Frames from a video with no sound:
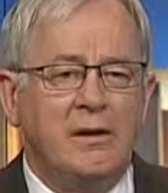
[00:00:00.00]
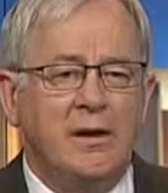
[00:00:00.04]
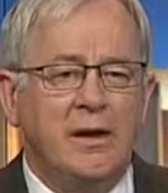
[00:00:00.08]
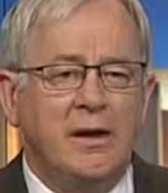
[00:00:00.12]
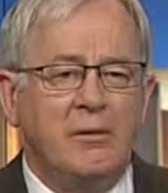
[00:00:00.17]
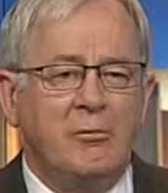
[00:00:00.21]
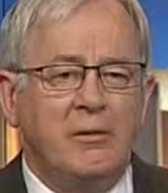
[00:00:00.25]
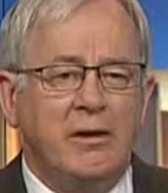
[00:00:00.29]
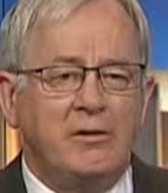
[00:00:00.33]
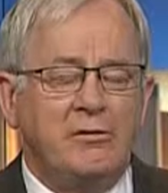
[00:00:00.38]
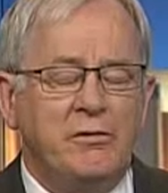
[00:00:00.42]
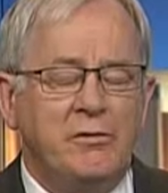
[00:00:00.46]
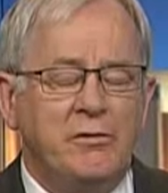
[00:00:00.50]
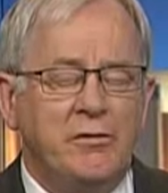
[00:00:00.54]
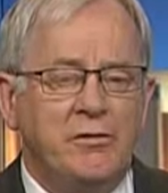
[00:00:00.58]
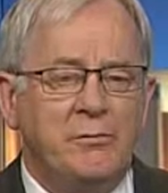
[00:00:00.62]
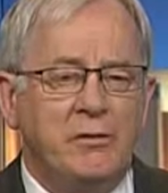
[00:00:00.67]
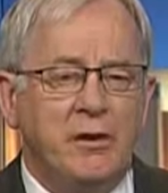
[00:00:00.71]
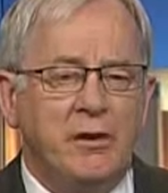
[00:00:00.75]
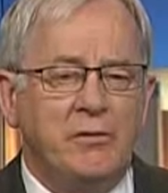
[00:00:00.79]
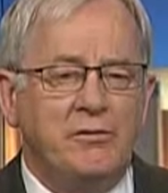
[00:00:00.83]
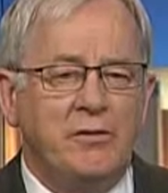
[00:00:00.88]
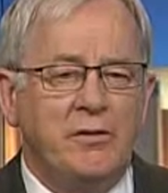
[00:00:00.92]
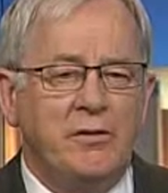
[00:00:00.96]
how much of this
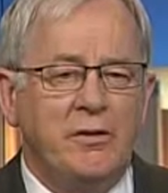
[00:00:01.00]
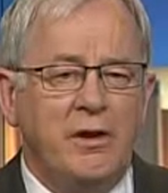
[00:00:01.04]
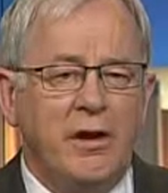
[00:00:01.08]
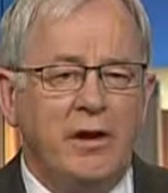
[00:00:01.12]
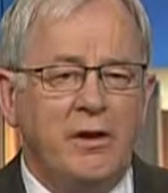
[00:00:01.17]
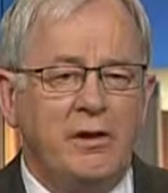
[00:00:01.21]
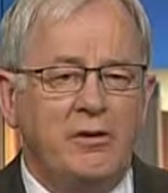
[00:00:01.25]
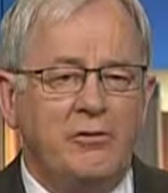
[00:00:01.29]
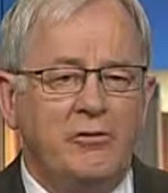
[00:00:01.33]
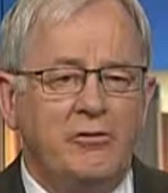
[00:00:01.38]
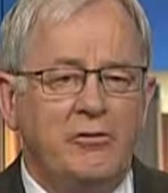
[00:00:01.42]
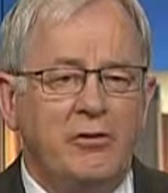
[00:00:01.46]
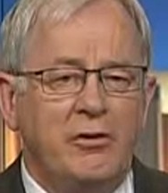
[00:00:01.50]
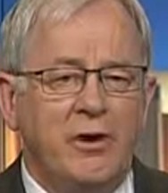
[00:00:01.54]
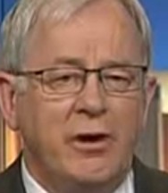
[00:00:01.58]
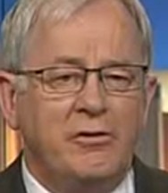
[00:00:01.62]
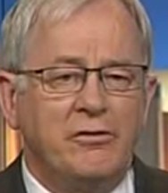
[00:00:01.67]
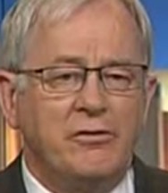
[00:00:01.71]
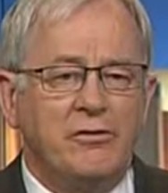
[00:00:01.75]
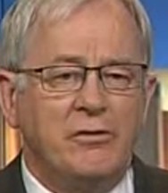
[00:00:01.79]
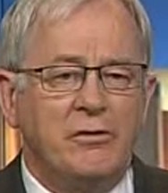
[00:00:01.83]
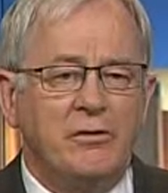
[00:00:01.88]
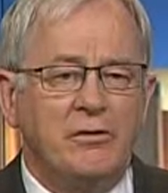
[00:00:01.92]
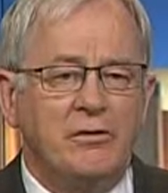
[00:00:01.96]
budget they can
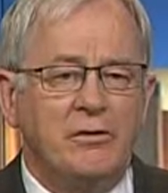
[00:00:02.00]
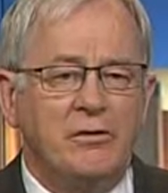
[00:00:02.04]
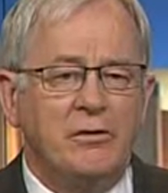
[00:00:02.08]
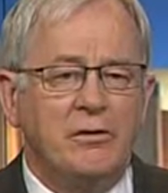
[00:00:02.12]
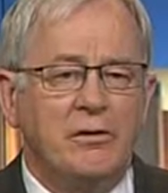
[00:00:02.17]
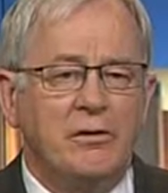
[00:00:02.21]
trust.